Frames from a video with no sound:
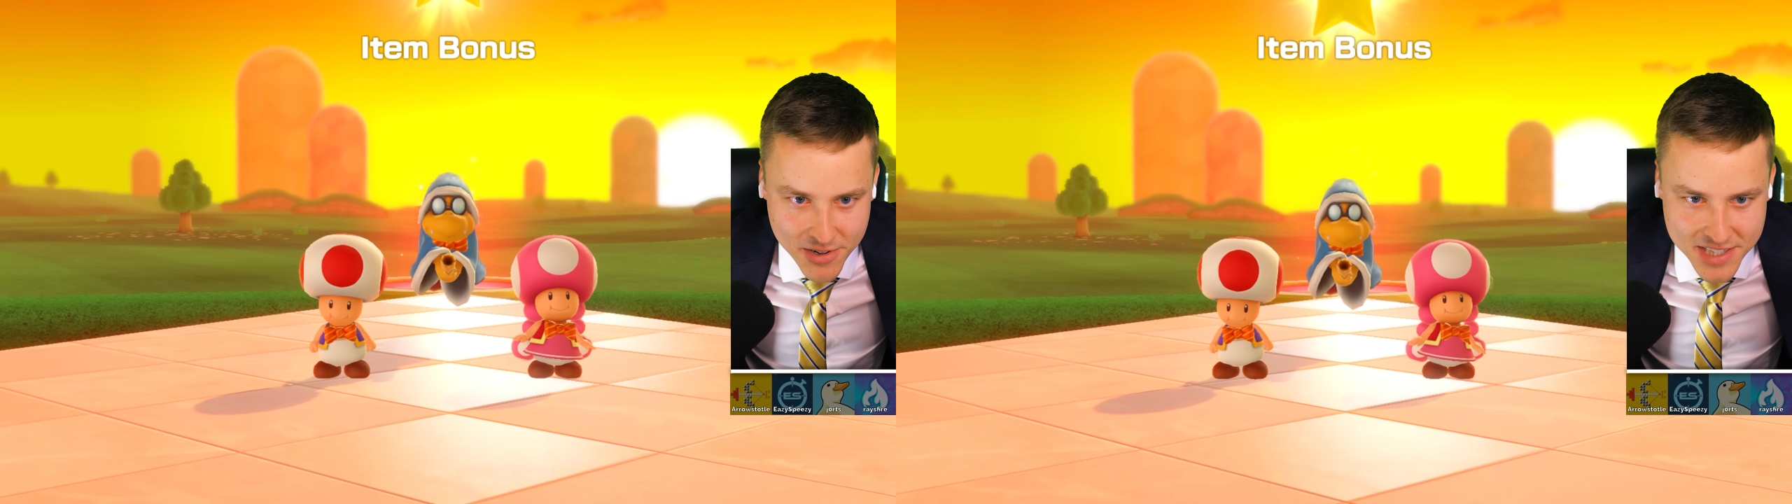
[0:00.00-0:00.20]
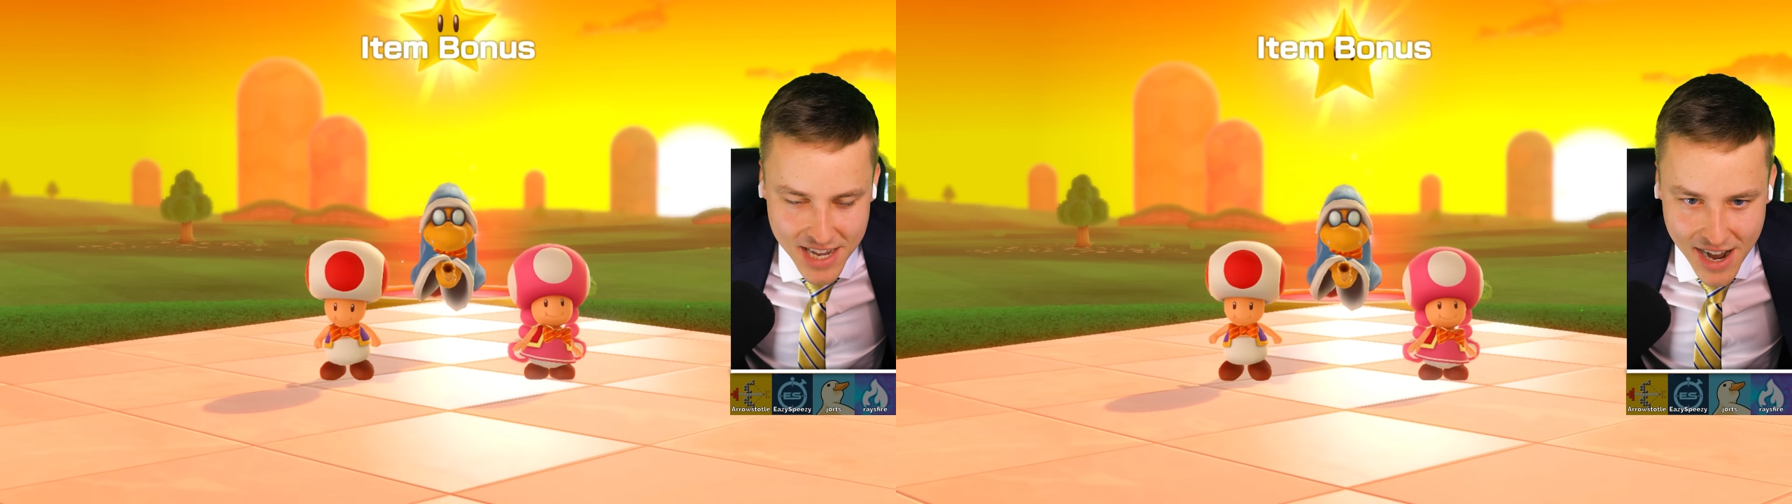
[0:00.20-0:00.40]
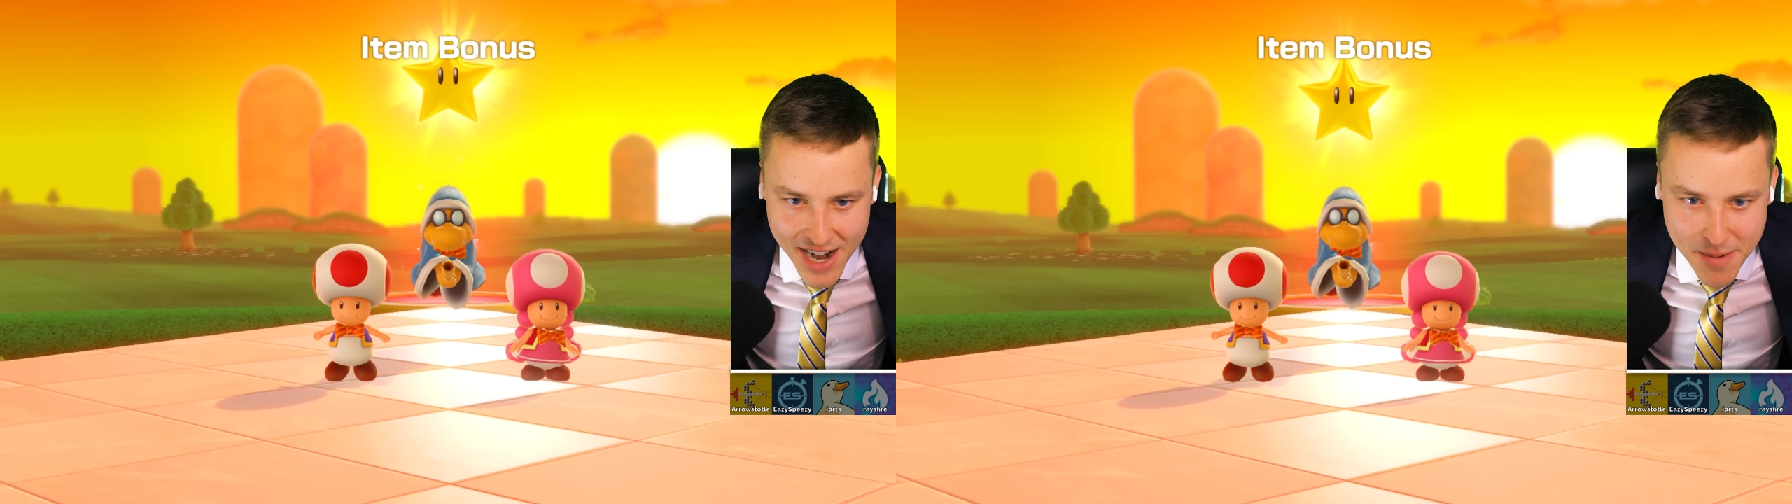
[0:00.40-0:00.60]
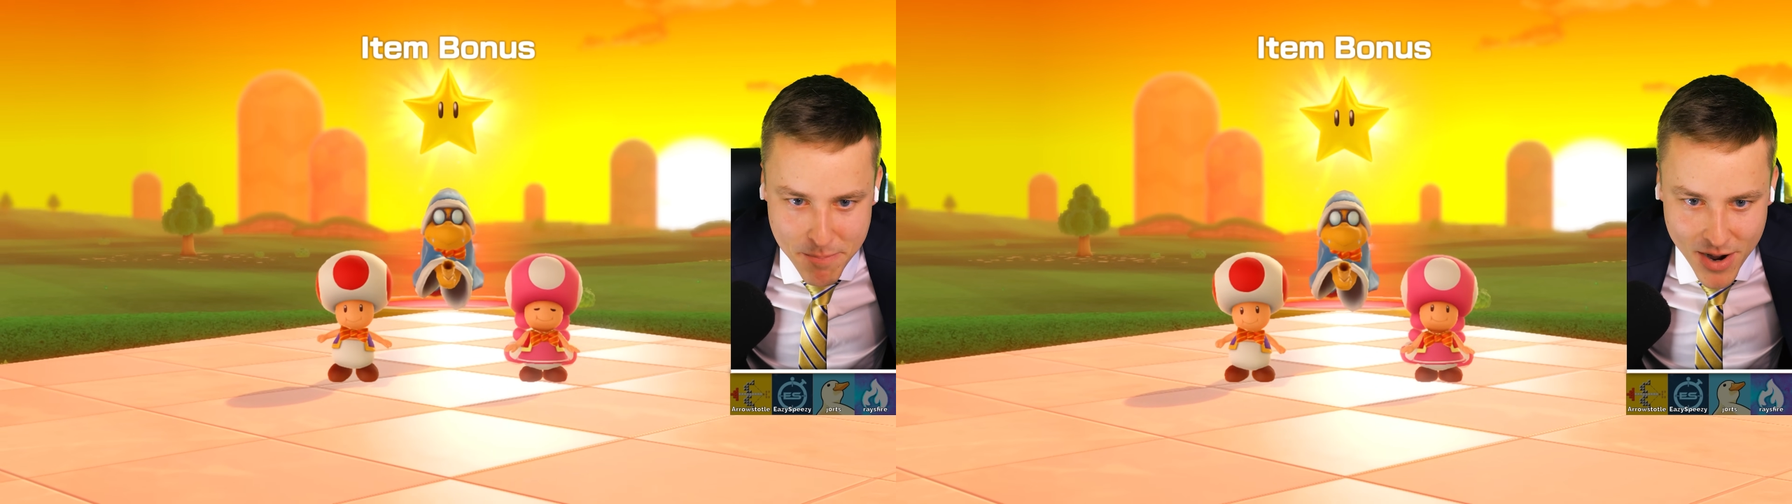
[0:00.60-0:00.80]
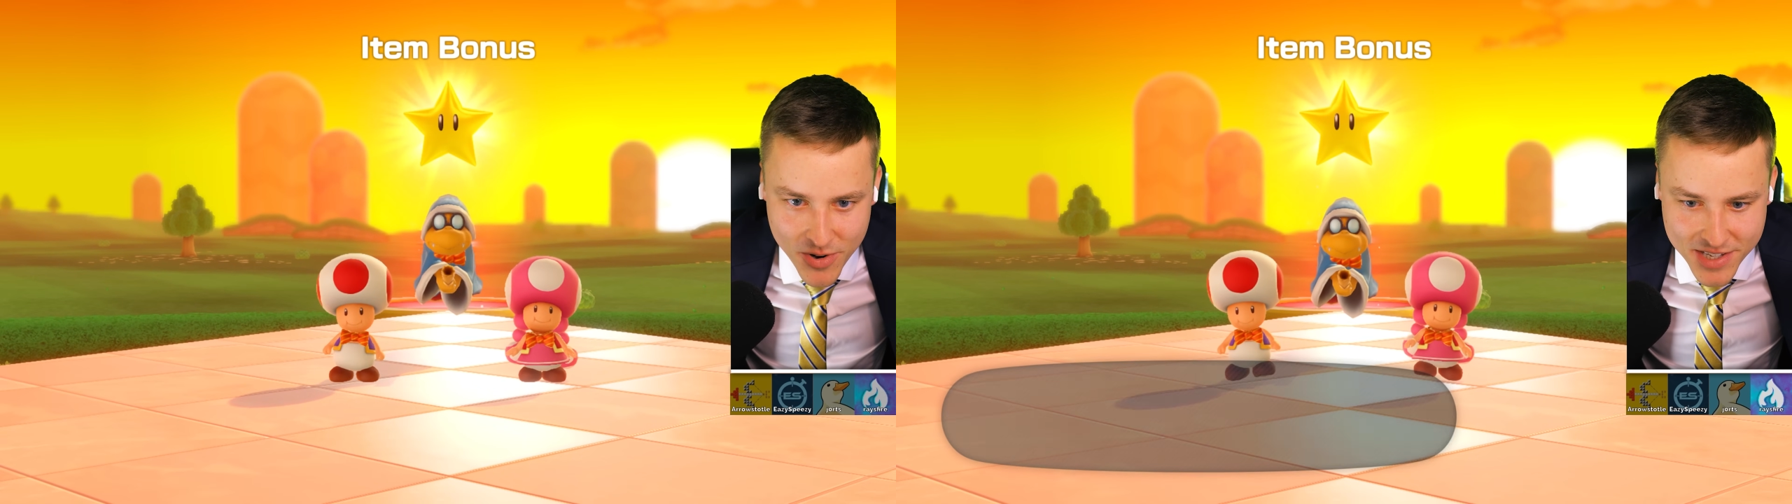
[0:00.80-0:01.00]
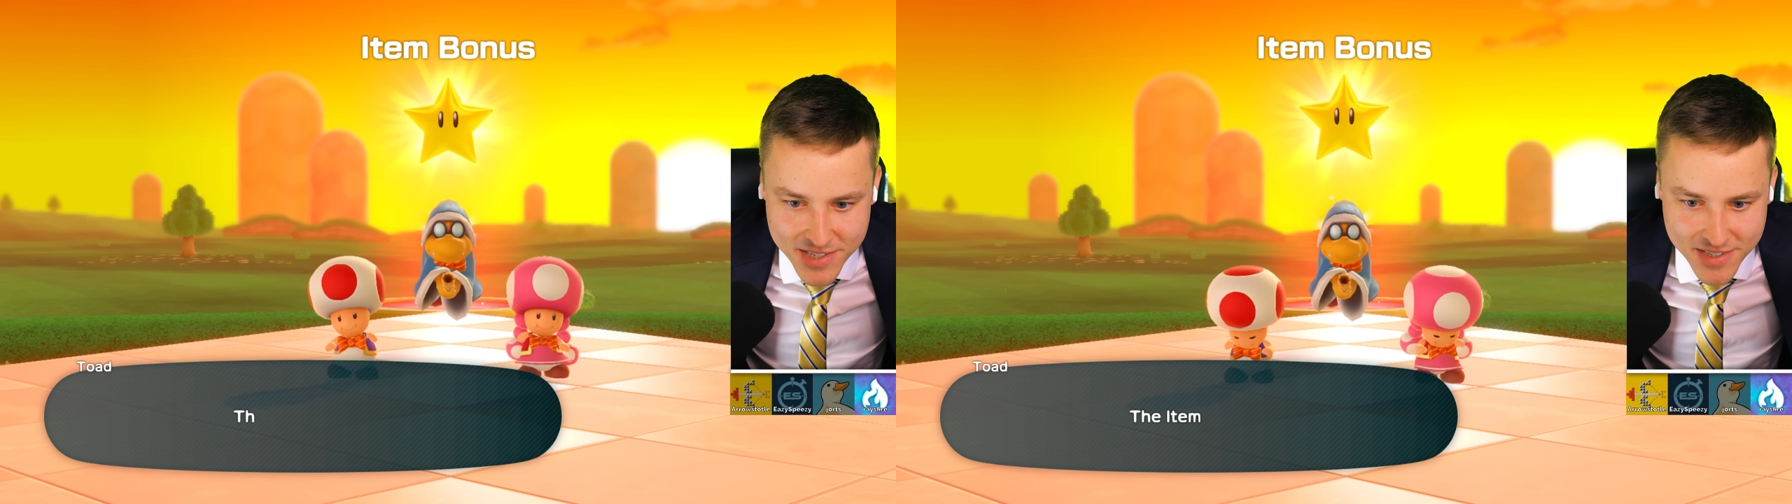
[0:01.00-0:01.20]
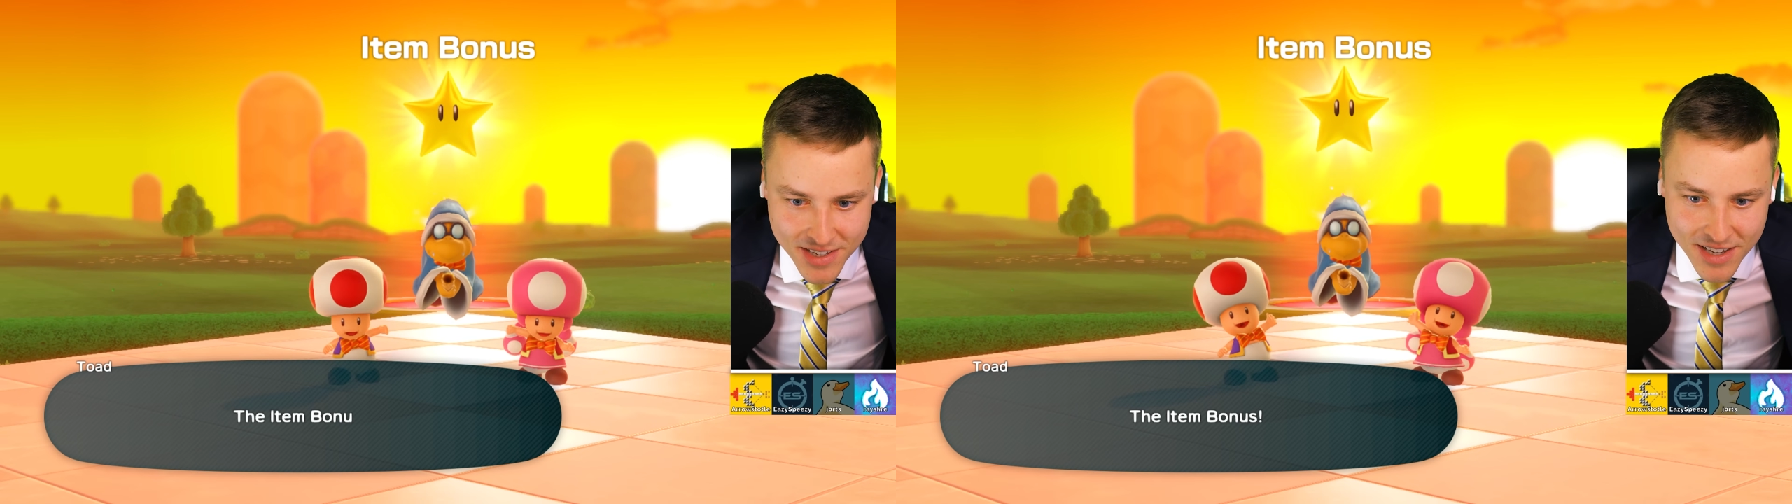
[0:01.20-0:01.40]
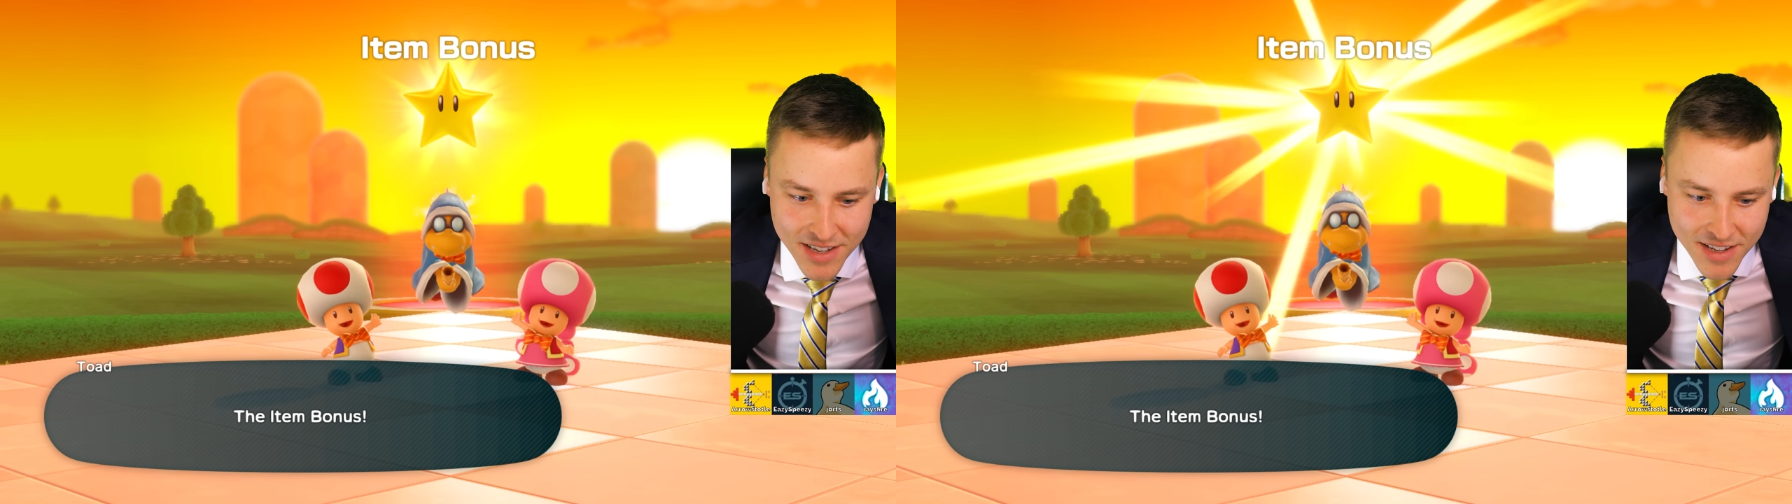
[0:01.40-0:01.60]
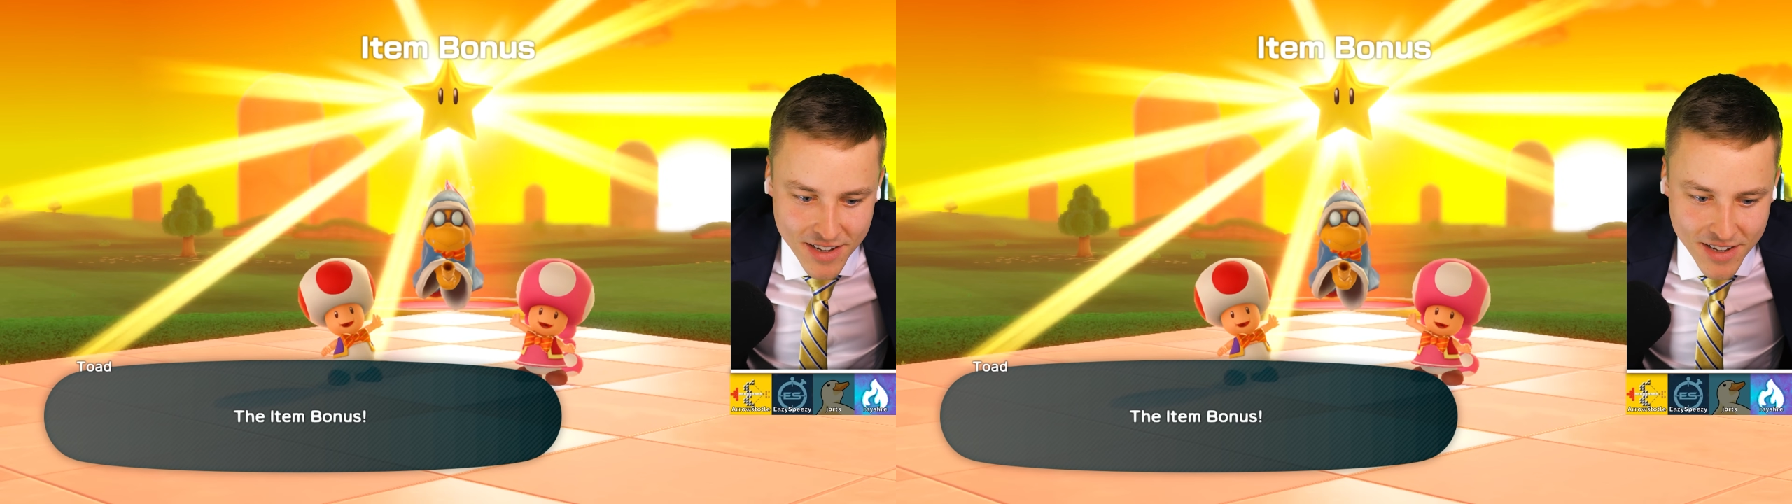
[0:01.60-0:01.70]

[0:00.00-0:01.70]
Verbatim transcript: It's the item bonus. Items.